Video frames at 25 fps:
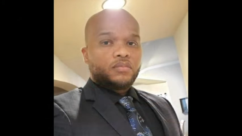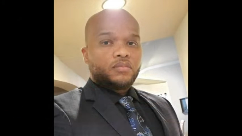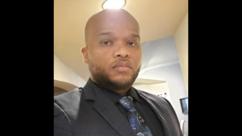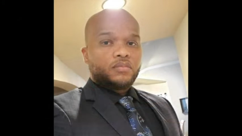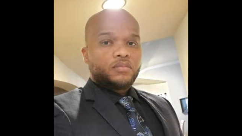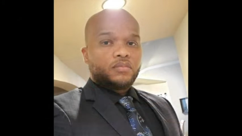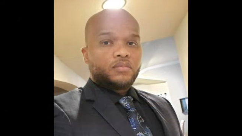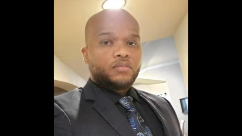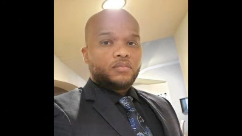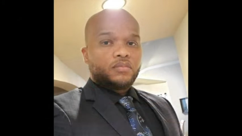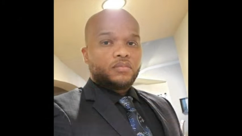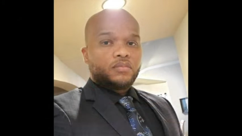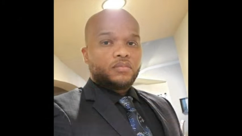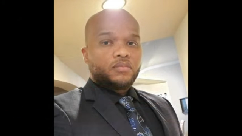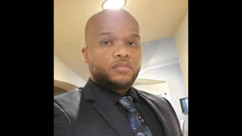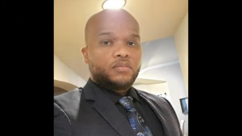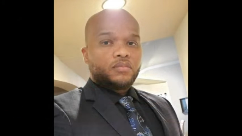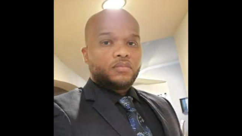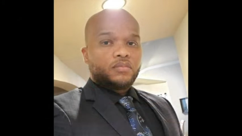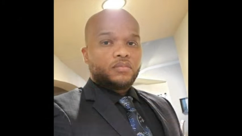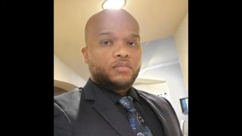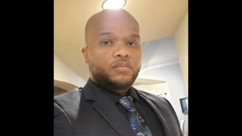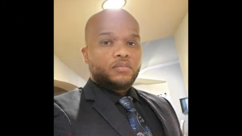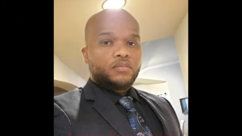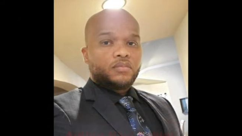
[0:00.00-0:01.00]

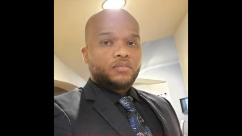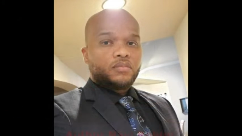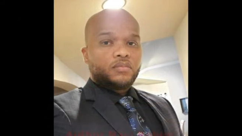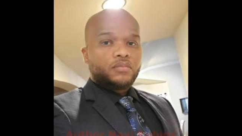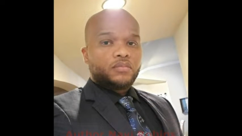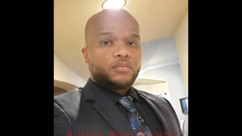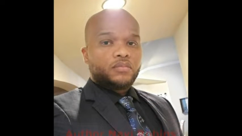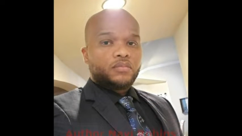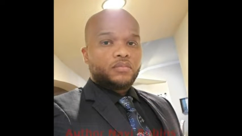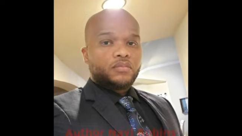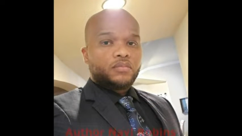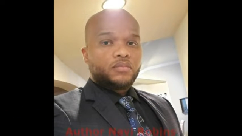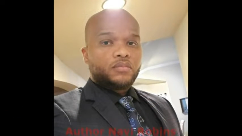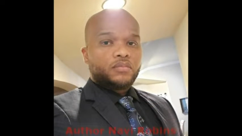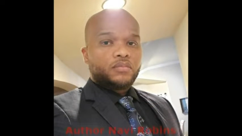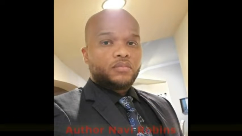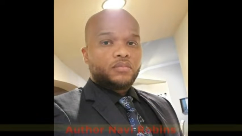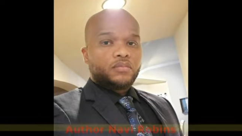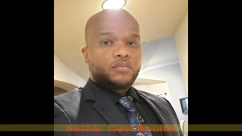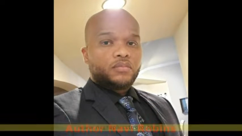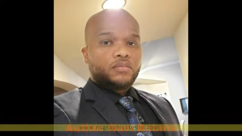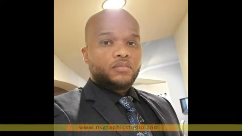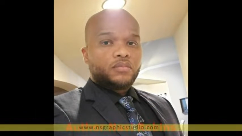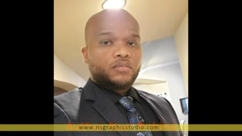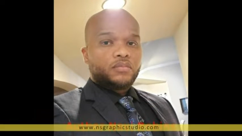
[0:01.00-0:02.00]

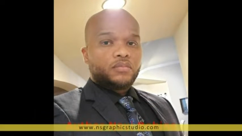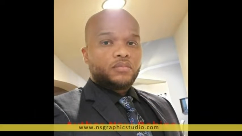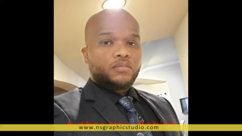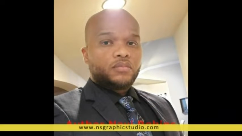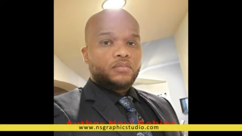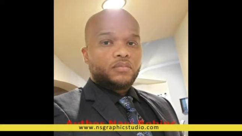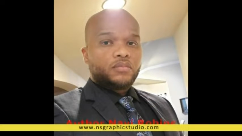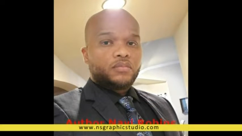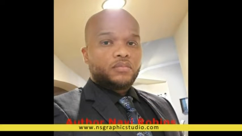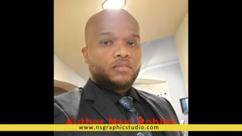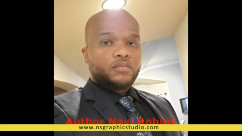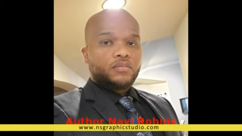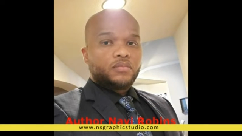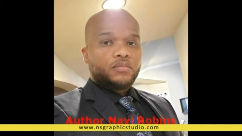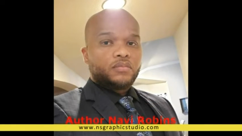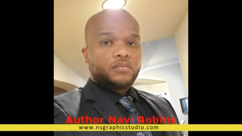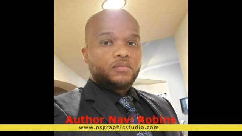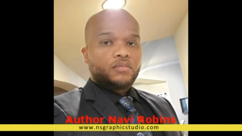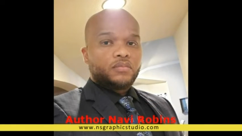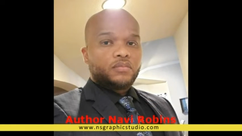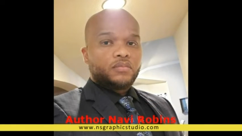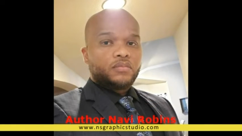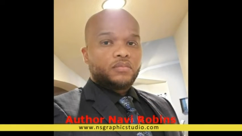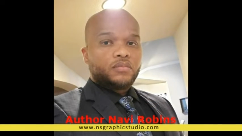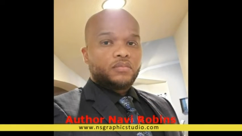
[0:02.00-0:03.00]
No one is speaking in this clip.